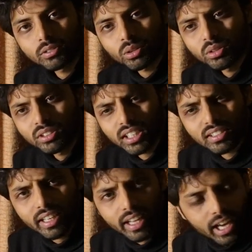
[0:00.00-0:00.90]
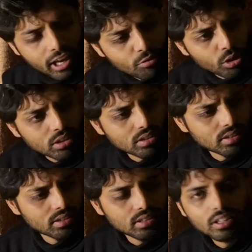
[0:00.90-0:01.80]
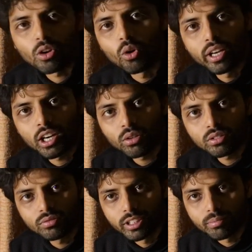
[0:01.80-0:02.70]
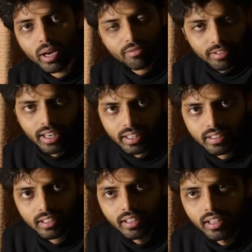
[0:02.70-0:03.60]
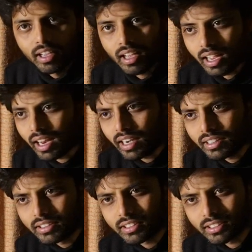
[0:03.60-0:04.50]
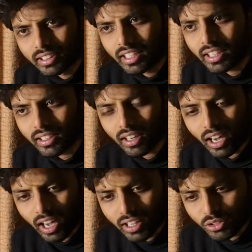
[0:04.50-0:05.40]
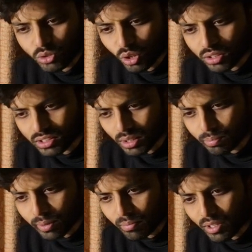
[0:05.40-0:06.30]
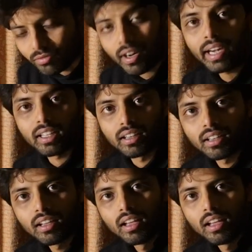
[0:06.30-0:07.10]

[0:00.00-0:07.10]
so yesterday I was going out with my friend, and there I saw some people fighting.